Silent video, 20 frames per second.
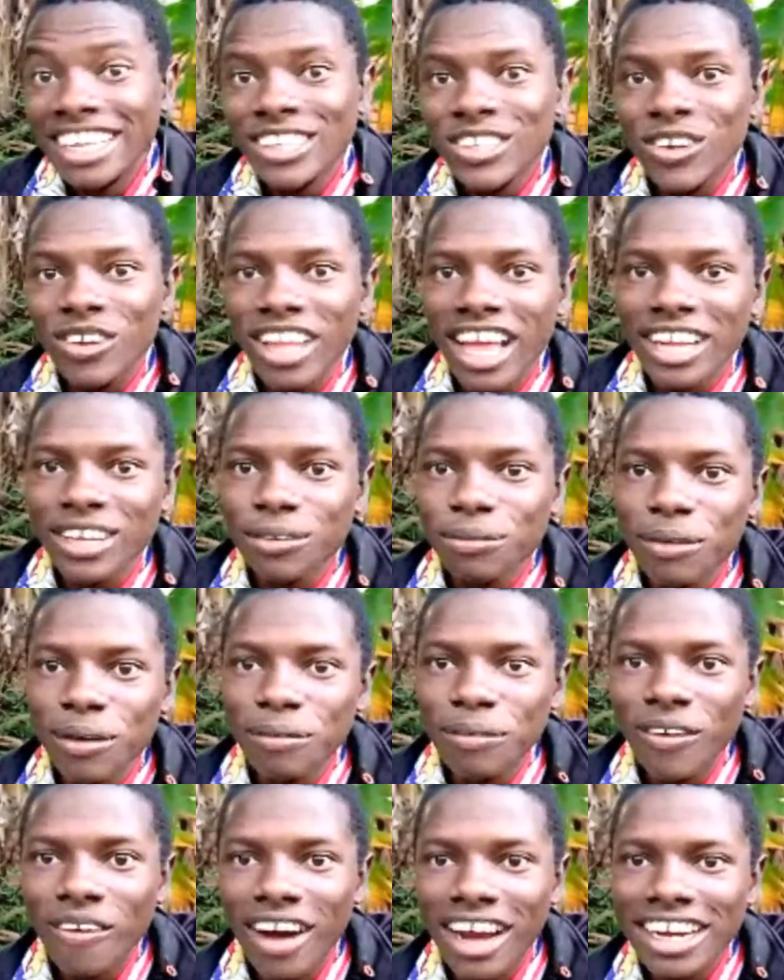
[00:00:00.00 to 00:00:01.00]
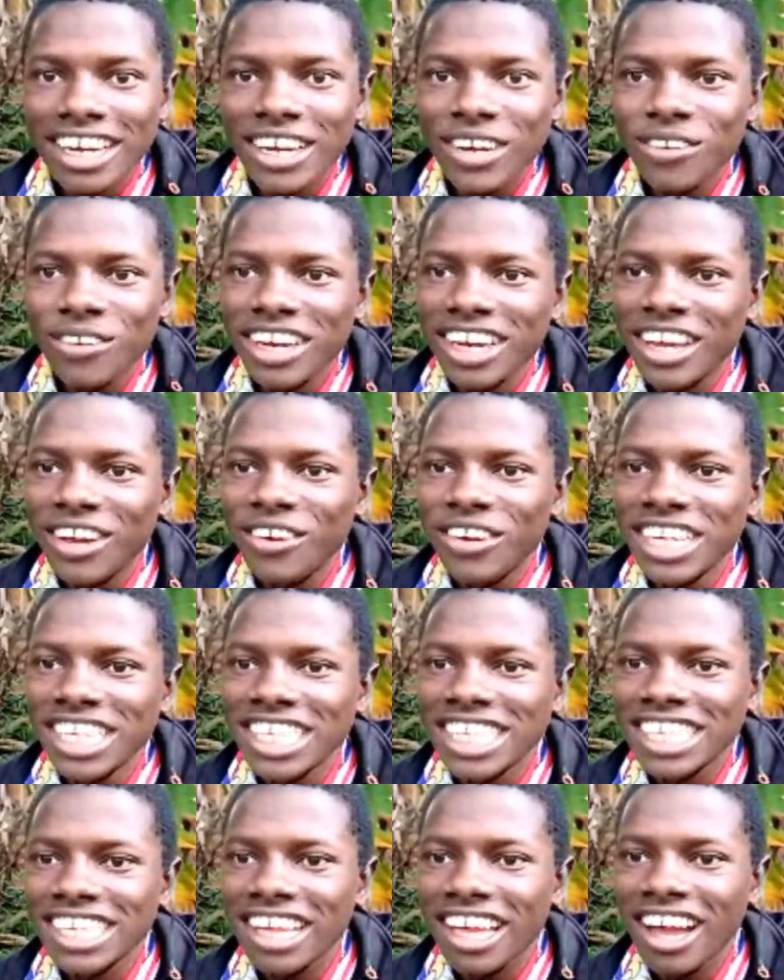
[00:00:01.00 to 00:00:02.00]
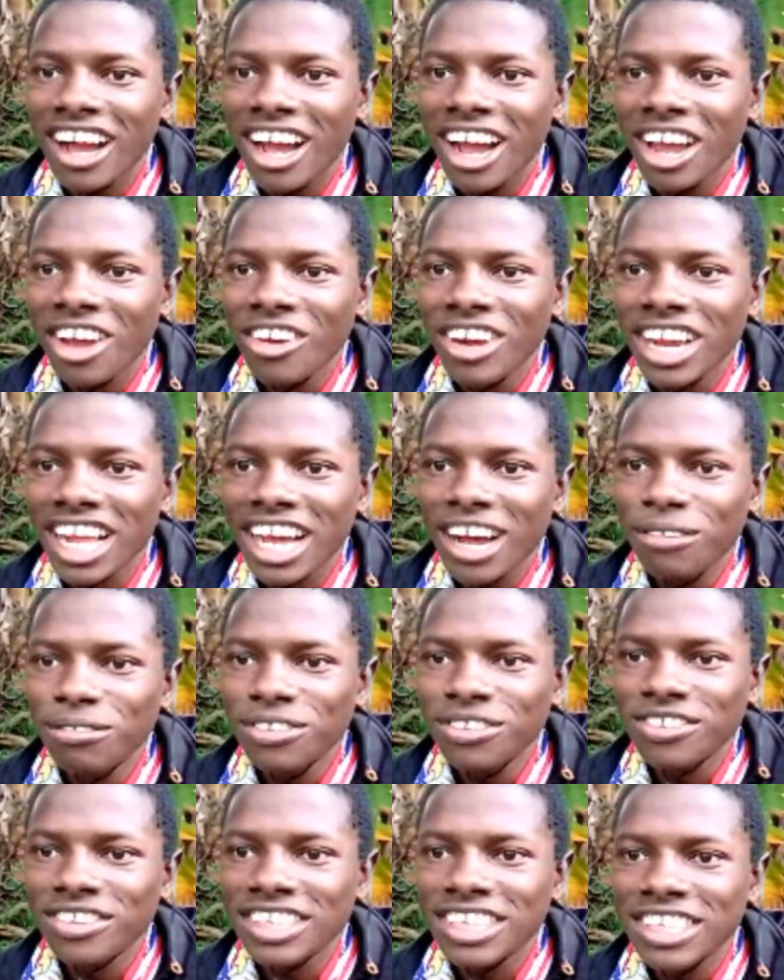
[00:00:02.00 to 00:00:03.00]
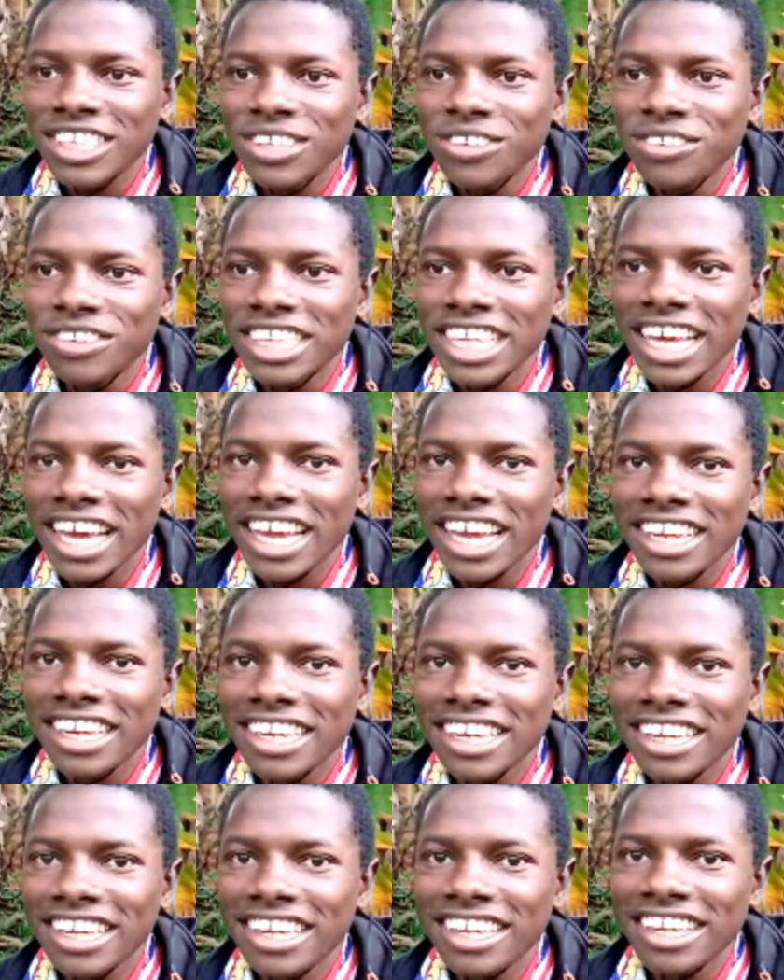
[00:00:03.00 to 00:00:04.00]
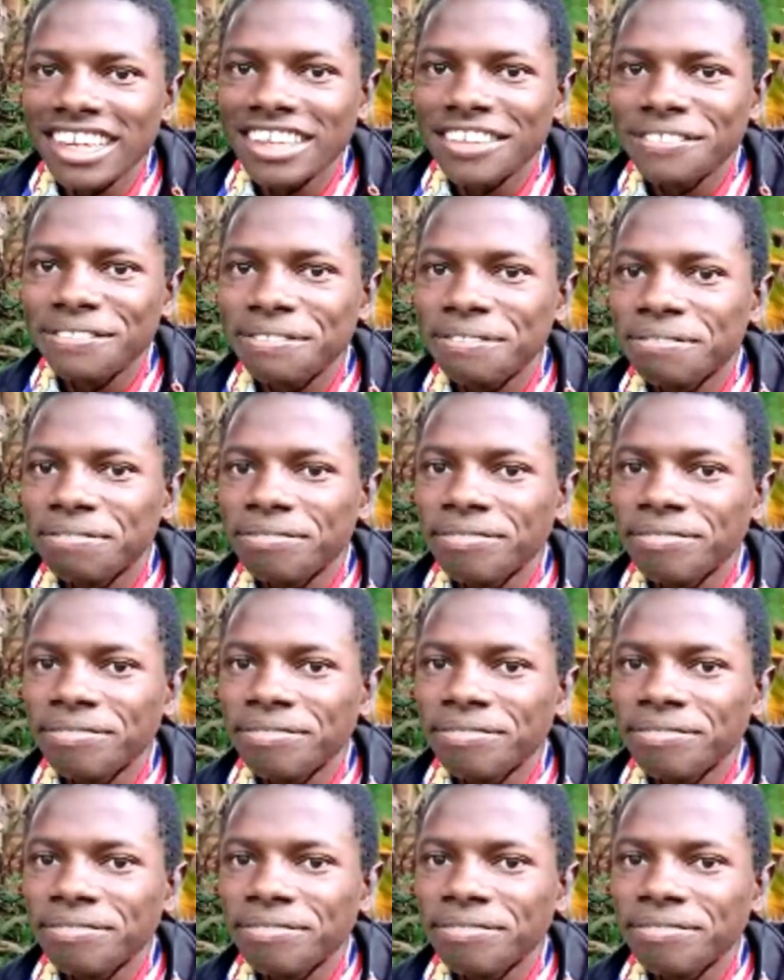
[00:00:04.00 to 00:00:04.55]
So that maybe one day when I will see, I will come to see you there in